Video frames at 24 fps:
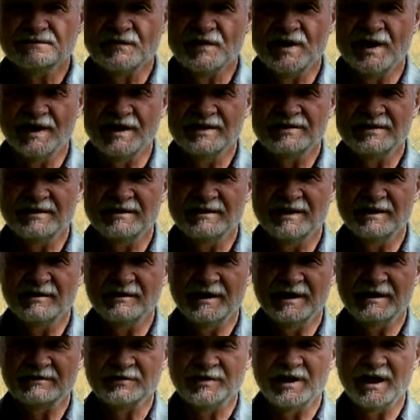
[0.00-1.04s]
Yes, I do.
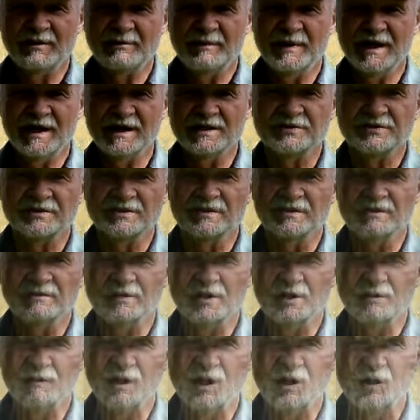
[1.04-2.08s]
It was out past
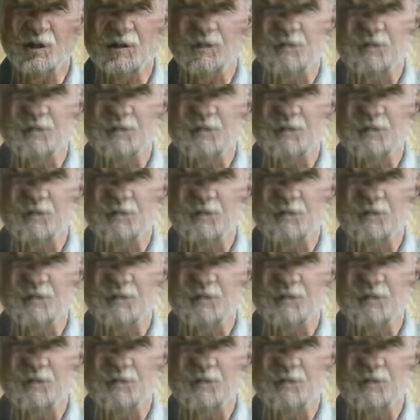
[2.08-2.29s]
the barns